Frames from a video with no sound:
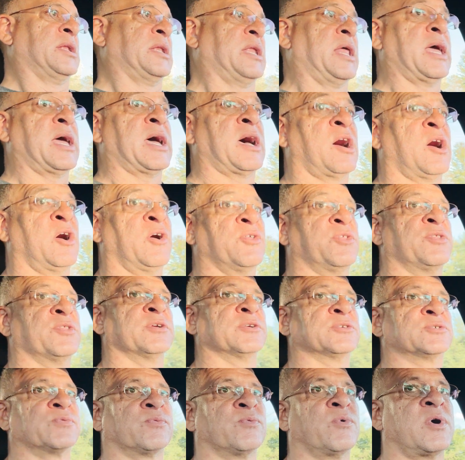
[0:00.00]
Now,
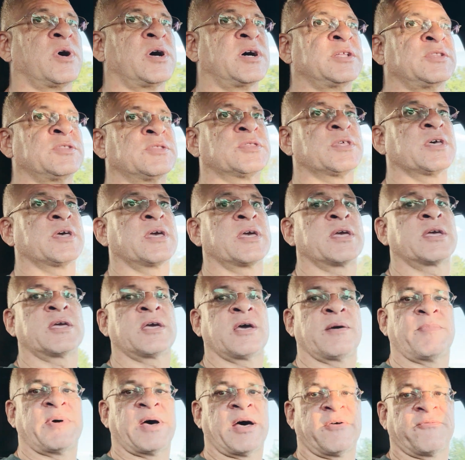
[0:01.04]
there's one thing
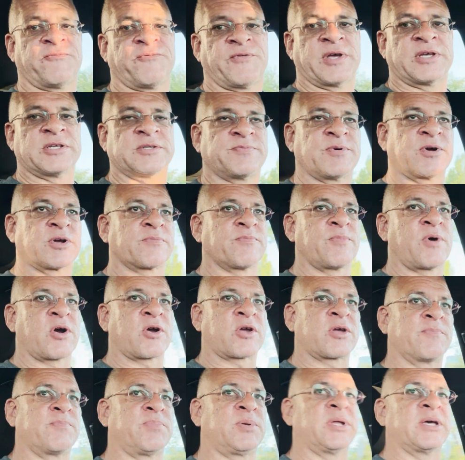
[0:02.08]
about Facebook
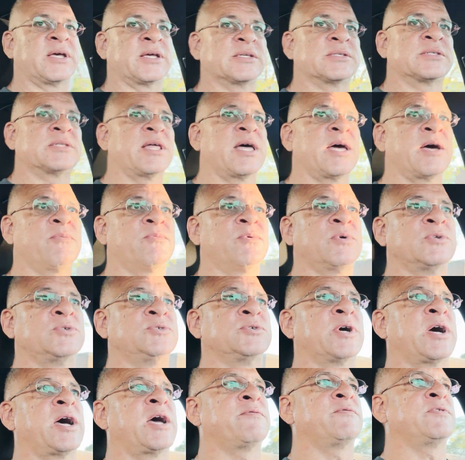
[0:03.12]
Marketplace that will
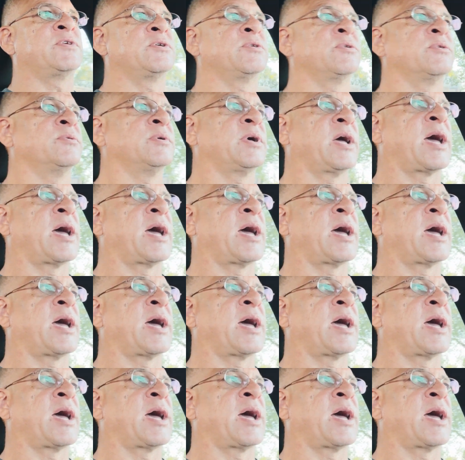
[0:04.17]
drive you